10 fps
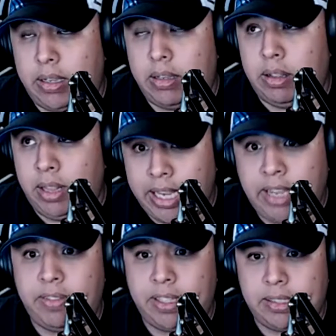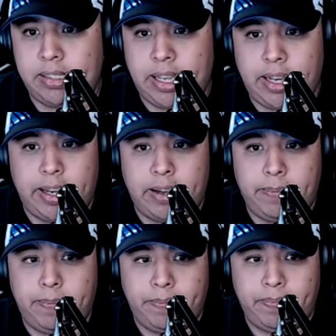leave the
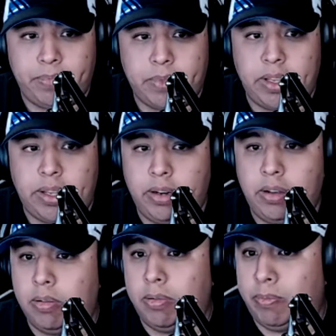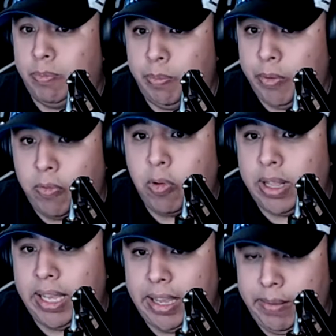stadium, before the game